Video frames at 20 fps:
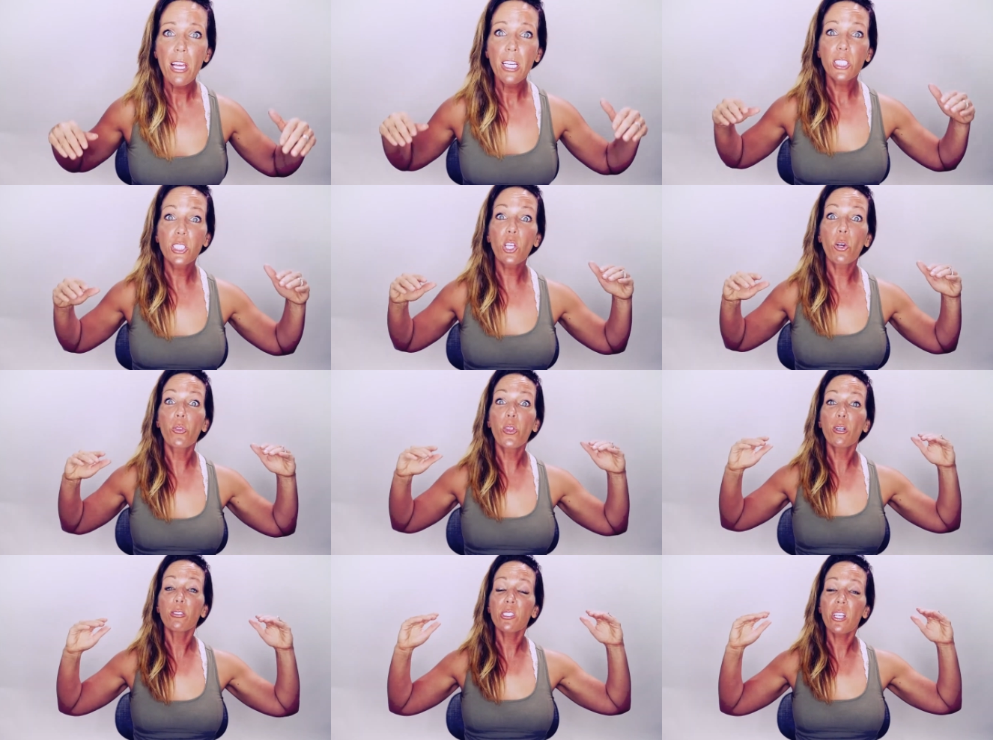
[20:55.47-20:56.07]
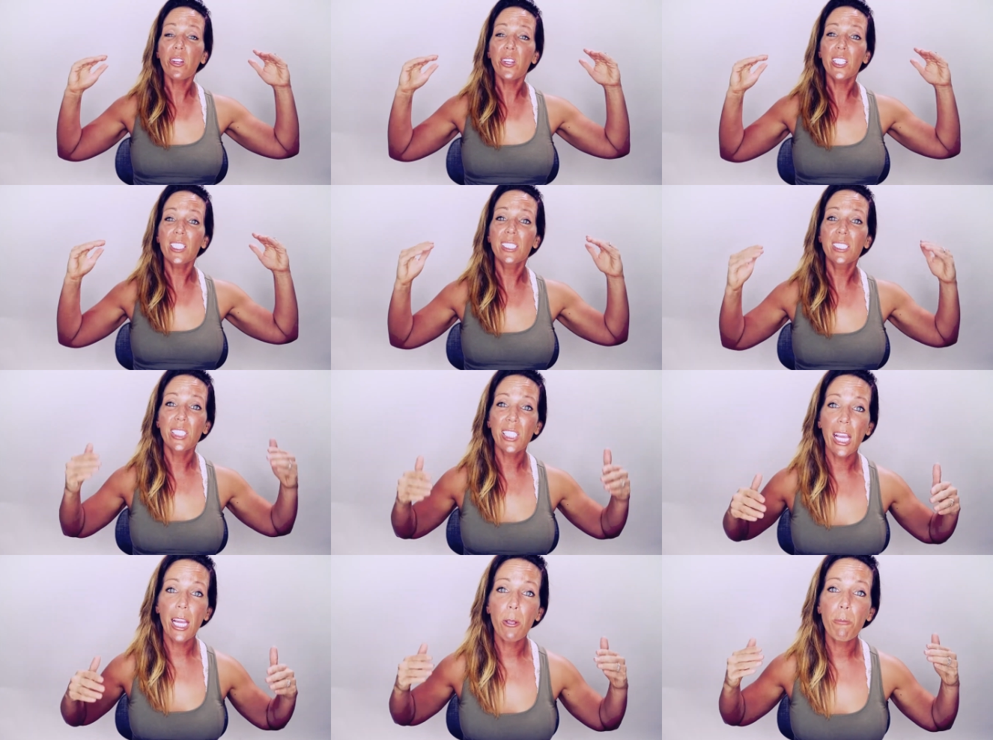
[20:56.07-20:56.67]
So those are the
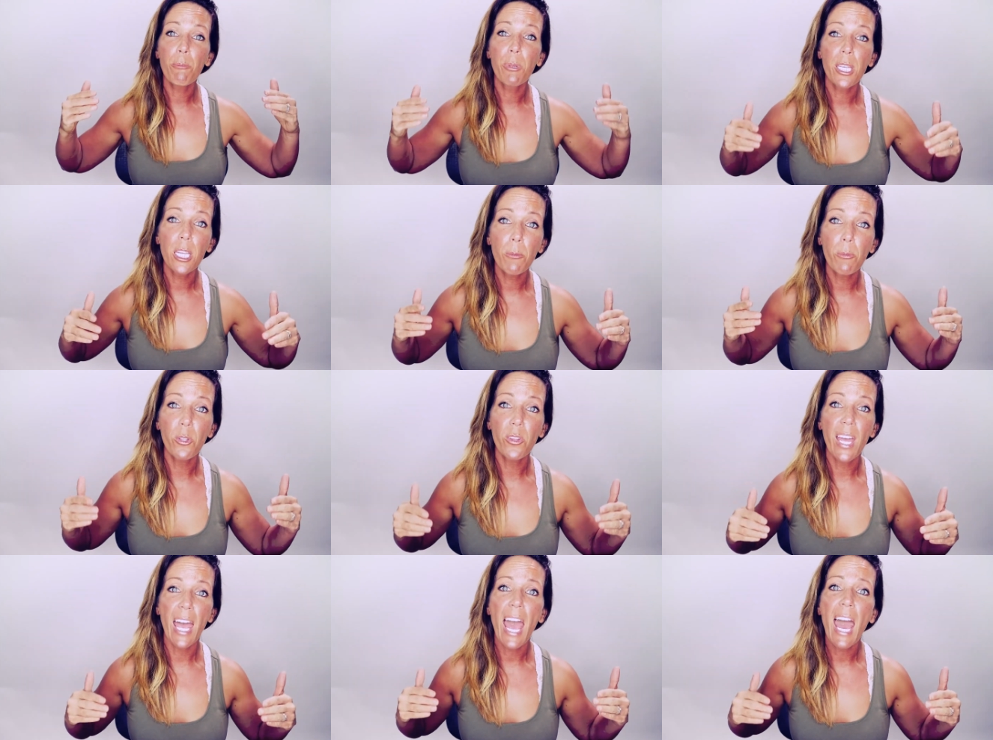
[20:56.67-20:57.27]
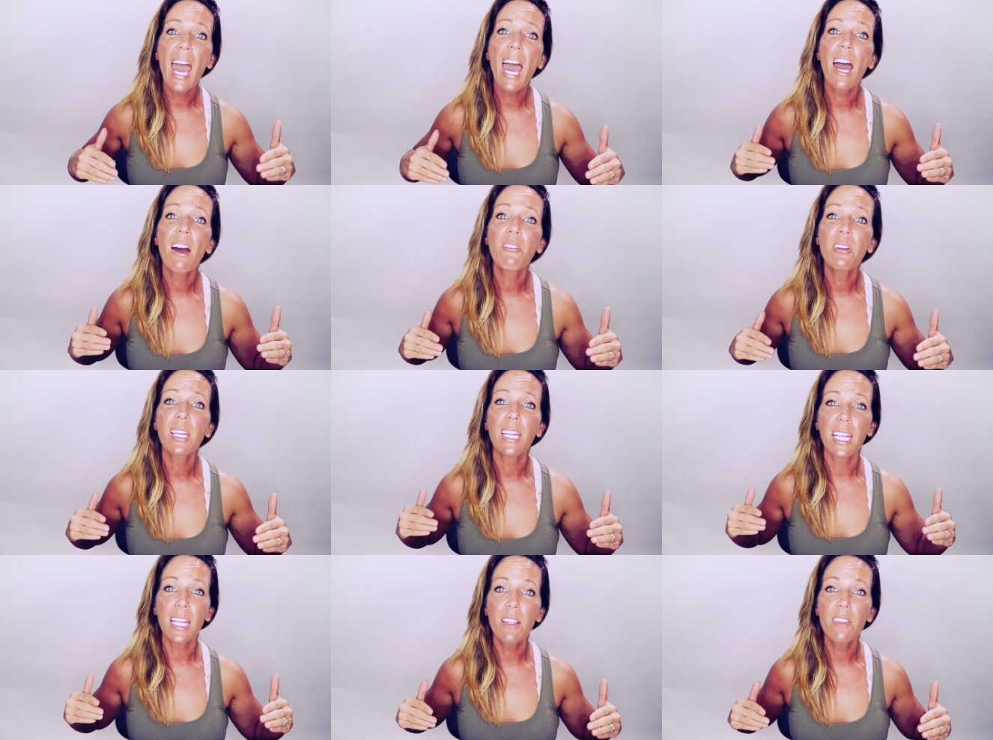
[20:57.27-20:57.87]
same people that have
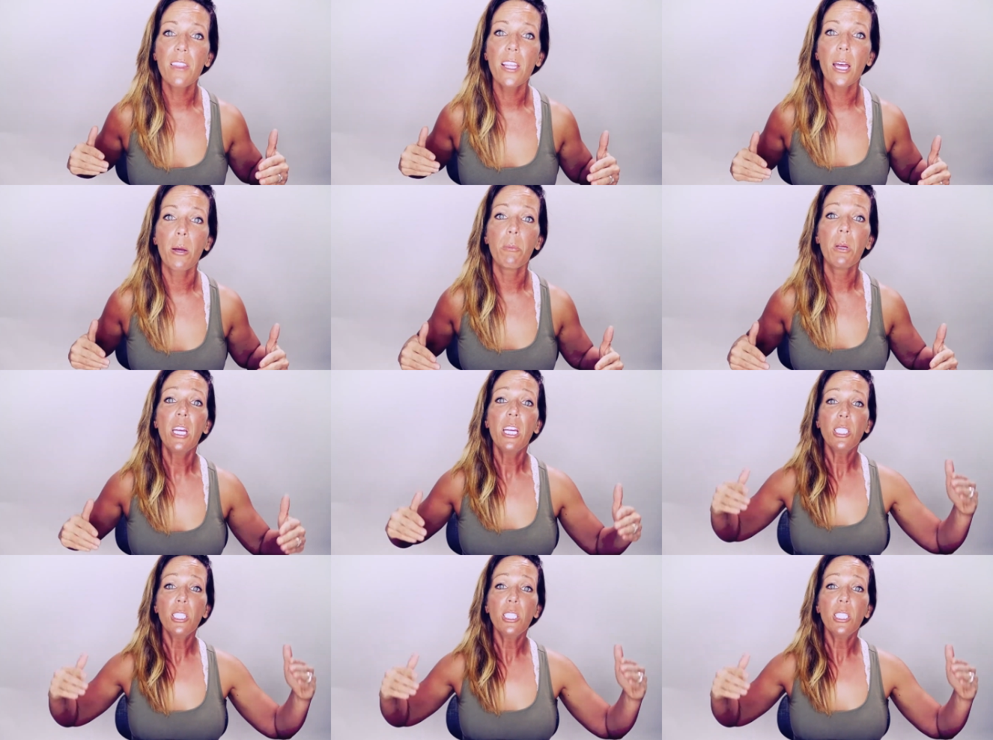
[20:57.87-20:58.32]
it in them